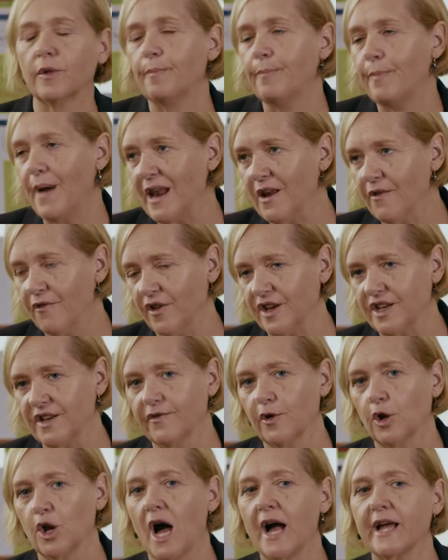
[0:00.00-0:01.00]
the benefit,
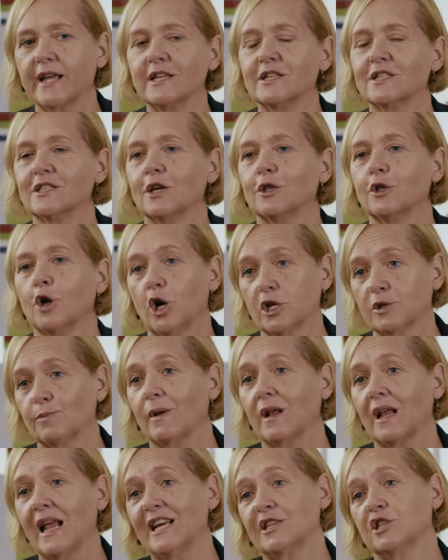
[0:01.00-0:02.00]
if you like, is that the
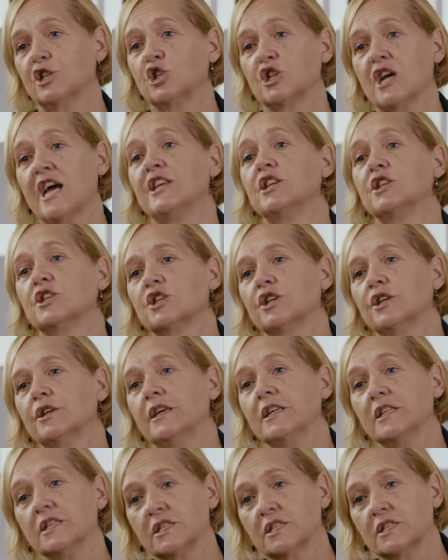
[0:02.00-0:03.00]
hospital had to change
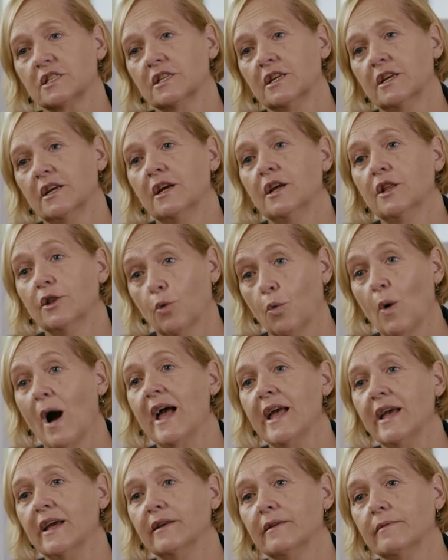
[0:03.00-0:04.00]
the
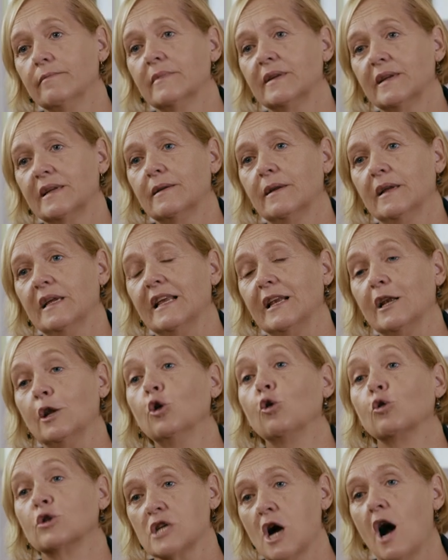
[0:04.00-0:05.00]
way it
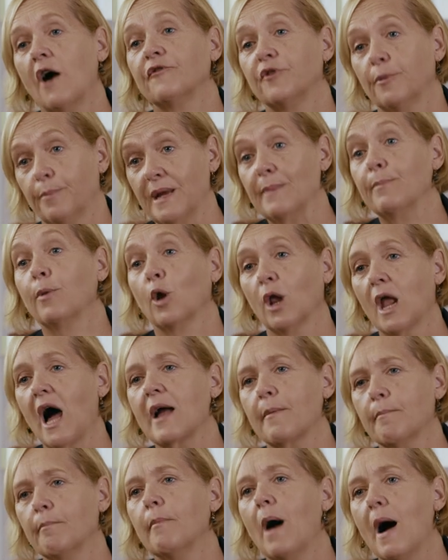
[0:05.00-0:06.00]
looked after people
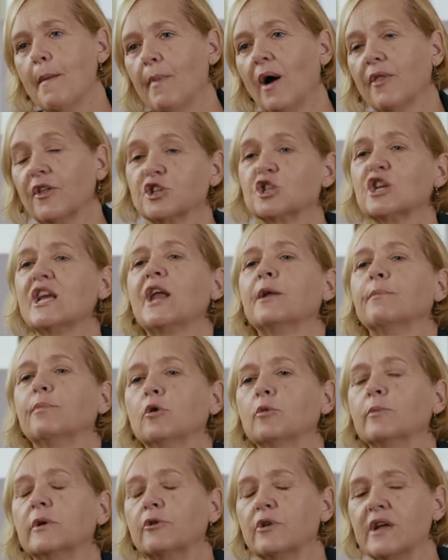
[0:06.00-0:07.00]
like my mother. She had a
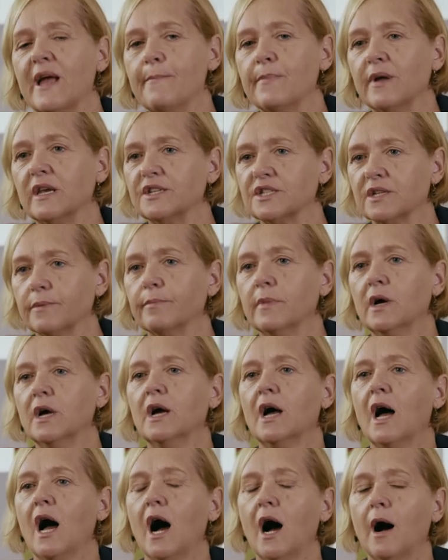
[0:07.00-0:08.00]
pulmonary embolism
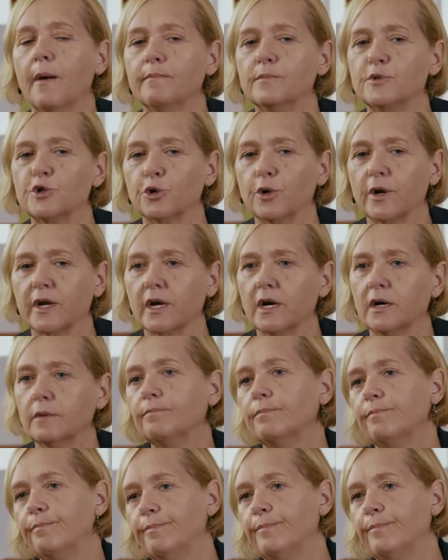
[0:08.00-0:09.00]
during a
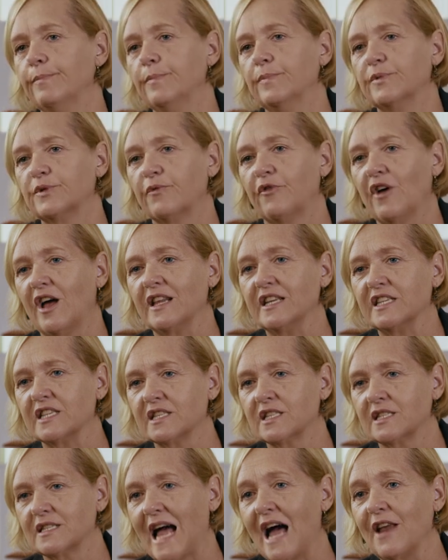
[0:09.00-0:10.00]
fairly
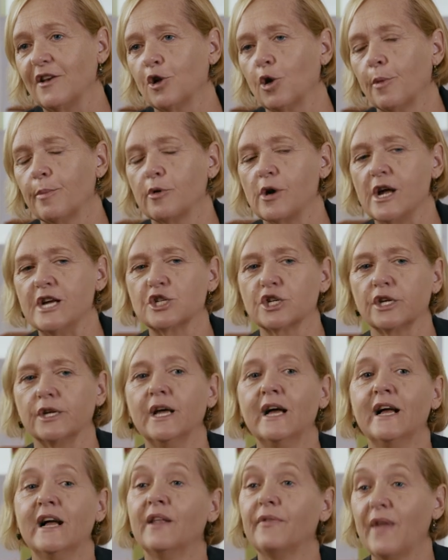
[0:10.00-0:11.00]
standard operation.
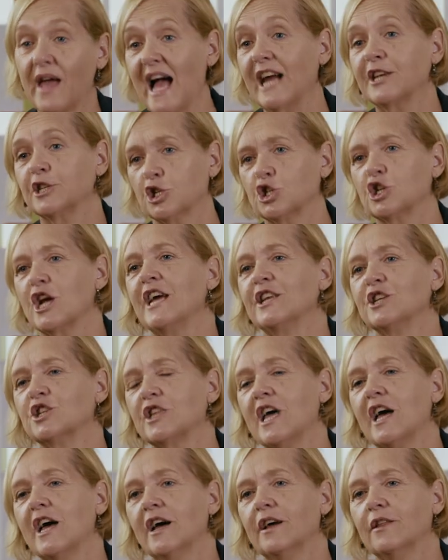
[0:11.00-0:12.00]
They had to
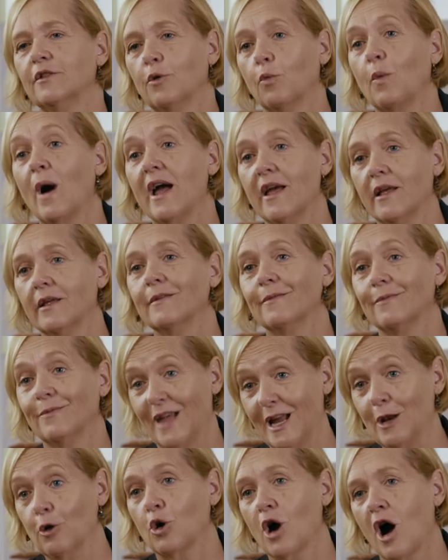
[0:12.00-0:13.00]
change the way
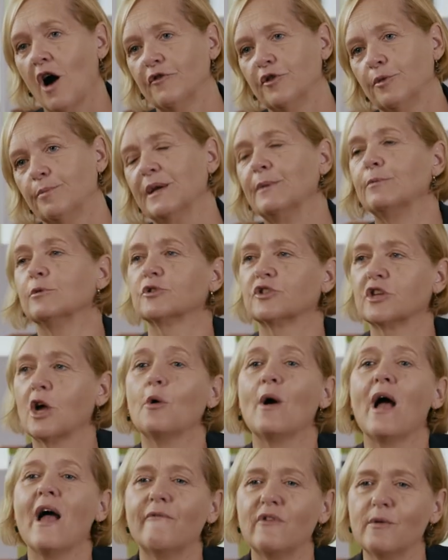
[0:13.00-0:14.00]
they look after people.
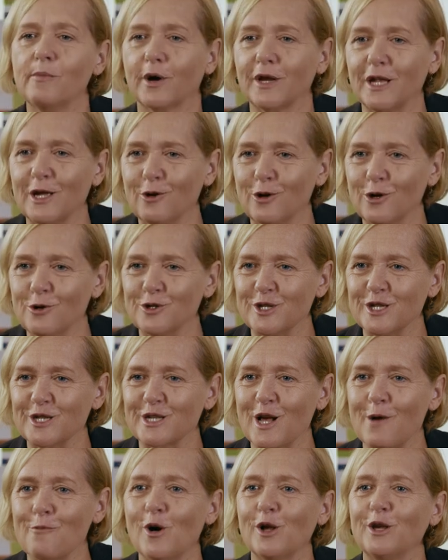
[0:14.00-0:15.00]
So everybody mm. who loses
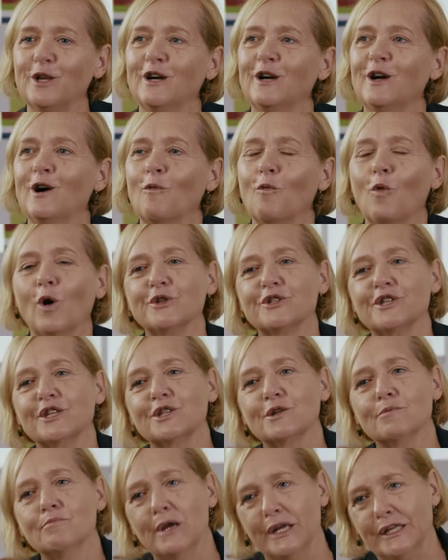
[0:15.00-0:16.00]
someone wants
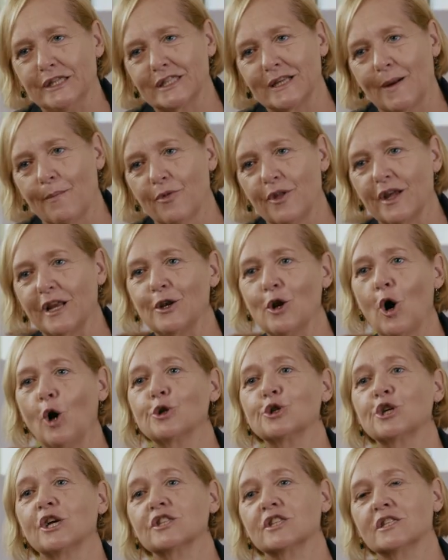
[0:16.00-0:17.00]
it to mean something,
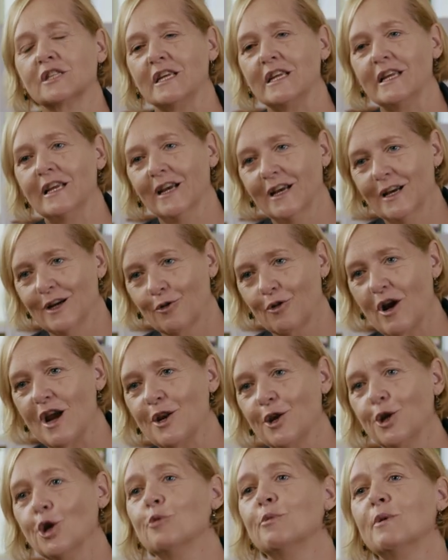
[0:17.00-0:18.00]
not just the
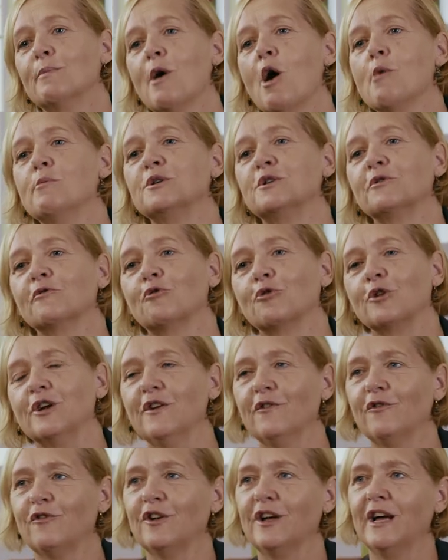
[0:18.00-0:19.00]
great human moment of
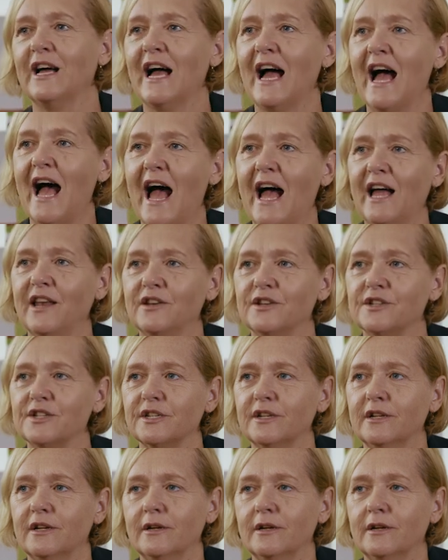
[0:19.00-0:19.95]
grief. And